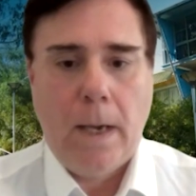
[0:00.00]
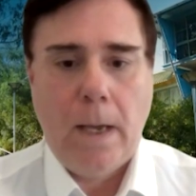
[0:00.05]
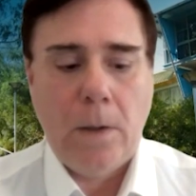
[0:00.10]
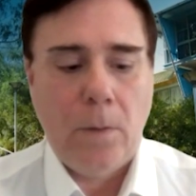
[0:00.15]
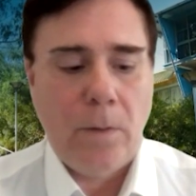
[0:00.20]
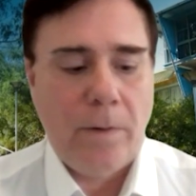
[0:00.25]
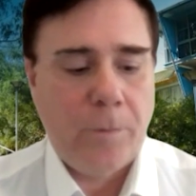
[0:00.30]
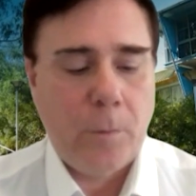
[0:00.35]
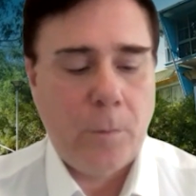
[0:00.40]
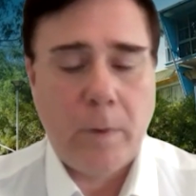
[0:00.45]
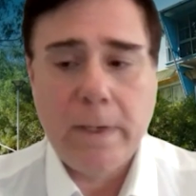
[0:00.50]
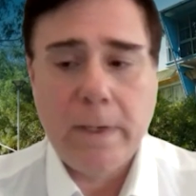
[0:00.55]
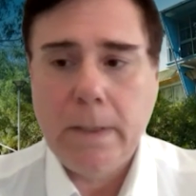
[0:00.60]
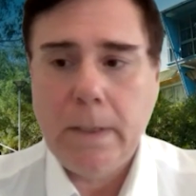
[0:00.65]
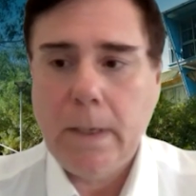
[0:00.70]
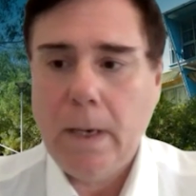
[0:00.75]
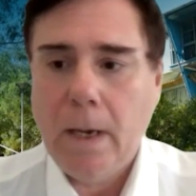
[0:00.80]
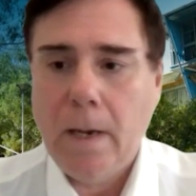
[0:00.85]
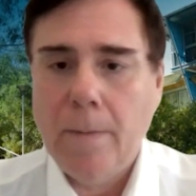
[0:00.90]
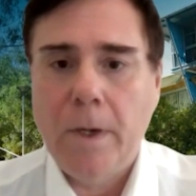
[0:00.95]
Hello
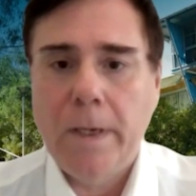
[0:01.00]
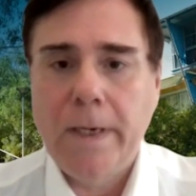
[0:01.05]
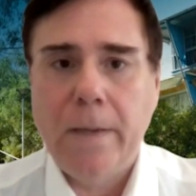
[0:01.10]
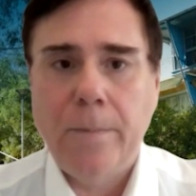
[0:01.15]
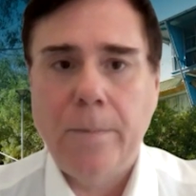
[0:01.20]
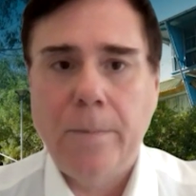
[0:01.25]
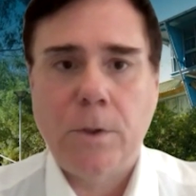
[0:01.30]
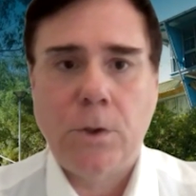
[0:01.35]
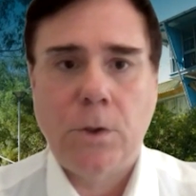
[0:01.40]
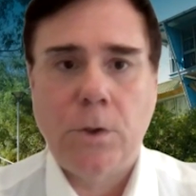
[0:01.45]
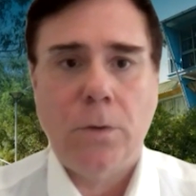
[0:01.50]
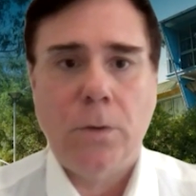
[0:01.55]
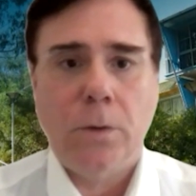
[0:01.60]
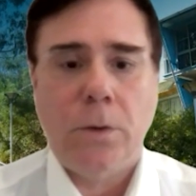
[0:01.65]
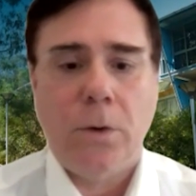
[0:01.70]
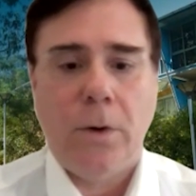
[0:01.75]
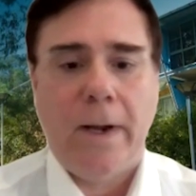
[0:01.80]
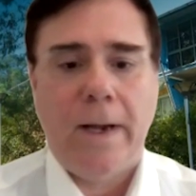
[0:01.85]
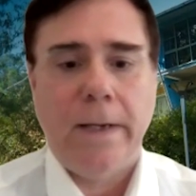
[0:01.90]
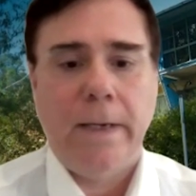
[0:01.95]
everyone, my name is John
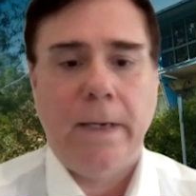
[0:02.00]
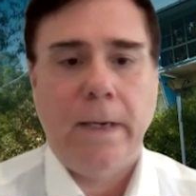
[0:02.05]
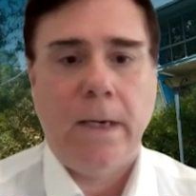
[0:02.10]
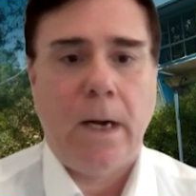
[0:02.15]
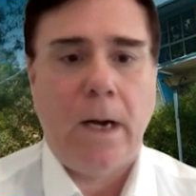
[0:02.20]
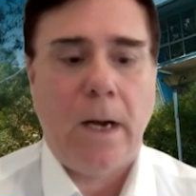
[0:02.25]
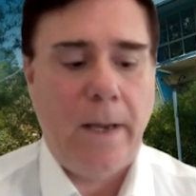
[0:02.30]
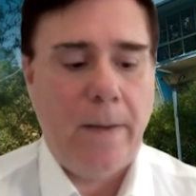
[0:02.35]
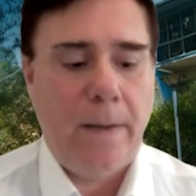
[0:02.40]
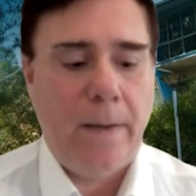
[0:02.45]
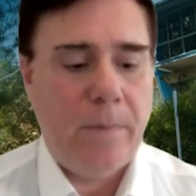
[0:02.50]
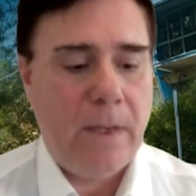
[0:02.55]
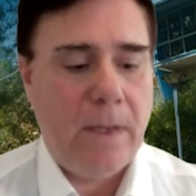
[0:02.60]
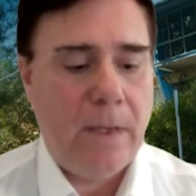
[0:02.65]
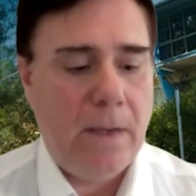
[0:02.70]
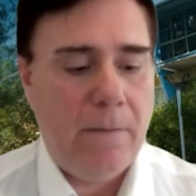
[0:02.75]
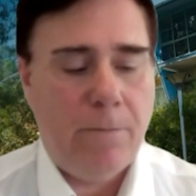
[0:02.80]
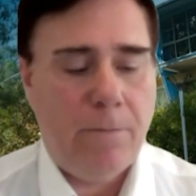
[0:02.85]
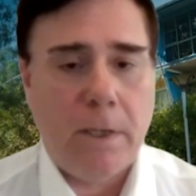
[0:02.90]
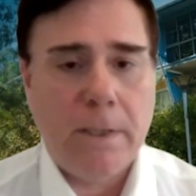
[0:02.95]
Crowder. I'm
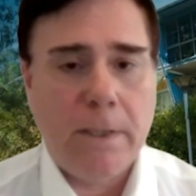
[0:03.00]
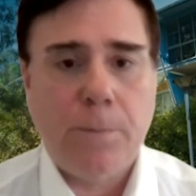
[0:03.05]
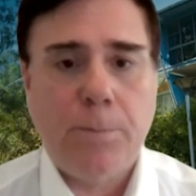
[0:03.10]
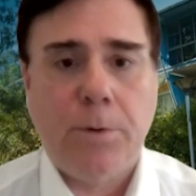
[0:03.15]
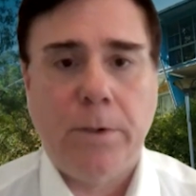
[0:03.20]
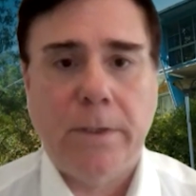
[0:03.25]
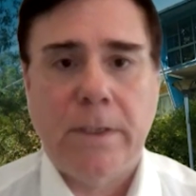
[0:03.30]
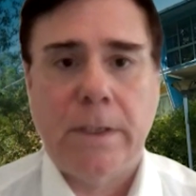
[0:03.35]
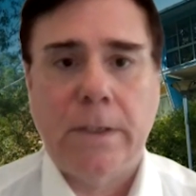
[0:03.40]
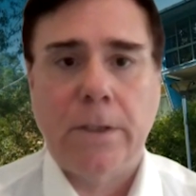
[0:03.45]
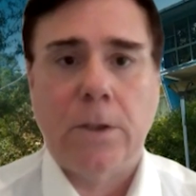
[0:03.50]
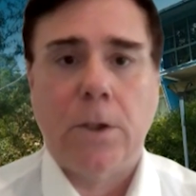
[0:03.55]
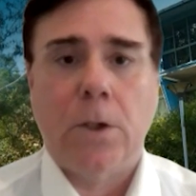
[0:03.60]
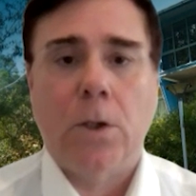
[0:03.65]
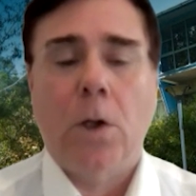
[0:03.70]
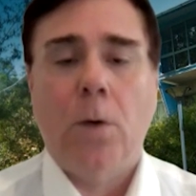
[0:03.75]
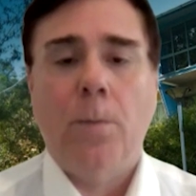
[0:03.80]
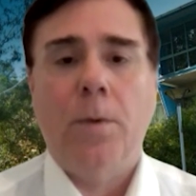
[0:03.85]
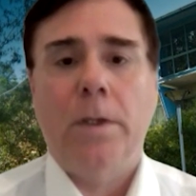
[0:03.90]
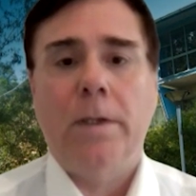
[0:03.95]
the Vice President
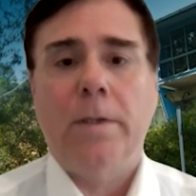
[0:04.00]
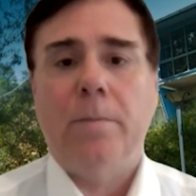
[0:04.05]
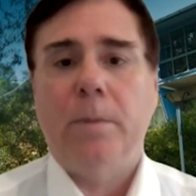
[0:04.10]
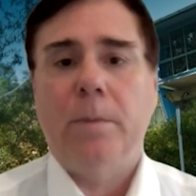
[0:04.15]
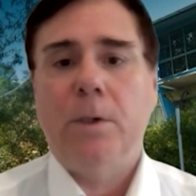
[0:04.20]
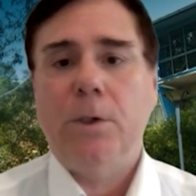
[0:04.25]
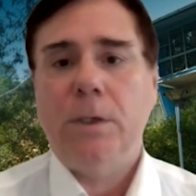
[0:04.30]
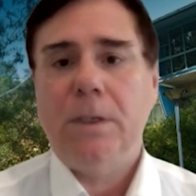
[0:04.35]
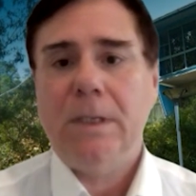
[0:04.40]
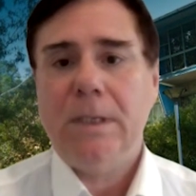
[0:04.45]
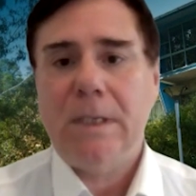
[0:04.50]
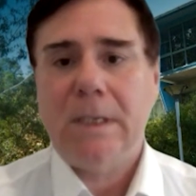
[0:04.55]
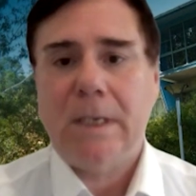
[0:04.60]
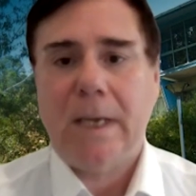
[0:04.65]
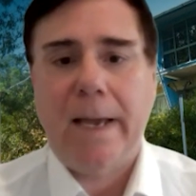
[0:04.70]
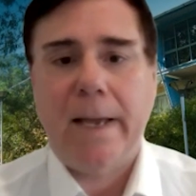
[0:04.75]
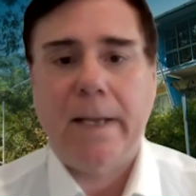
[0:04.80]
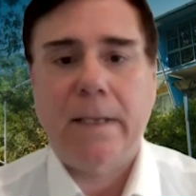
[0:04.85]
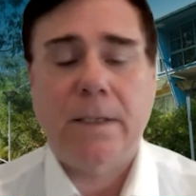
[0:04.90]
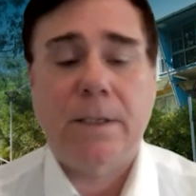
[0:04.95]
Global Admissions
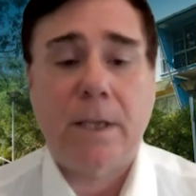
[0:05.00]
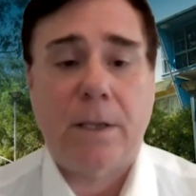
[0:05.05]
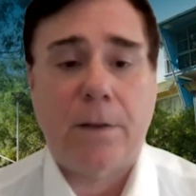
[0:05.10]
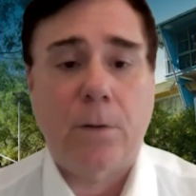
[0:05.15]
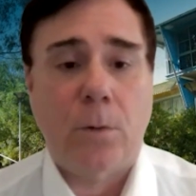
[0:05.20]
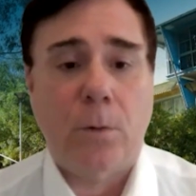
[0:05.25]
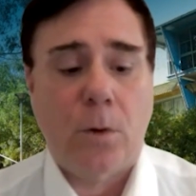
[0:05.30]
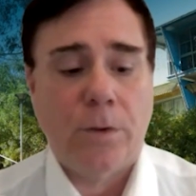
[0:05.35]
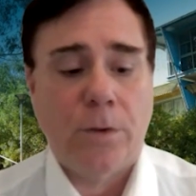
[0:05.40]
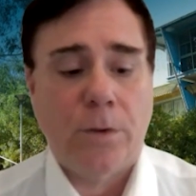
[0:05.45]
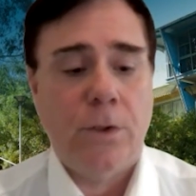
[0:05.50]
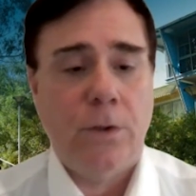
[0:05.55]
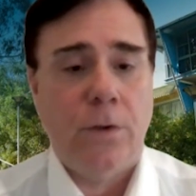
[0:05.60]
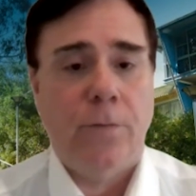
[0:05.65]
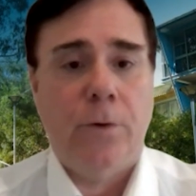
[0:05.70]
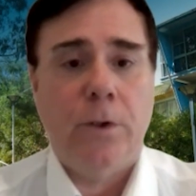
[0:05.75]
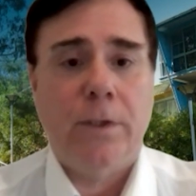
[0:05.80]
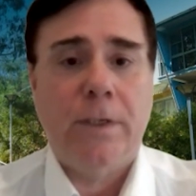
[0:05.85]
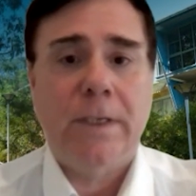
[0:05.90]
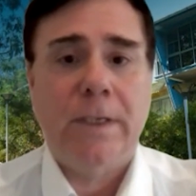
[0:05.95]
at Southern Cross
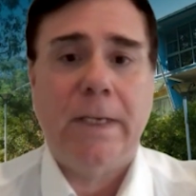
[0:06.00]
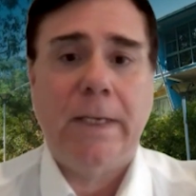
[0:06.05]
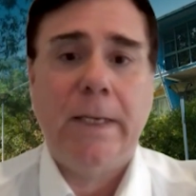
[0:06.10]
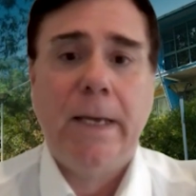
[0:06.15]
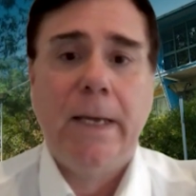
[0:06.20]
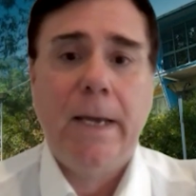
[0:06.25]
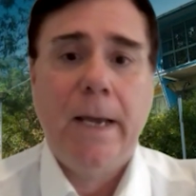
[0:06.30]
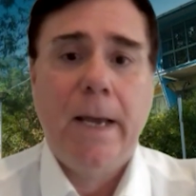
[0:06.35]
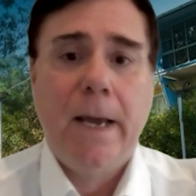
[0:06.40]
University.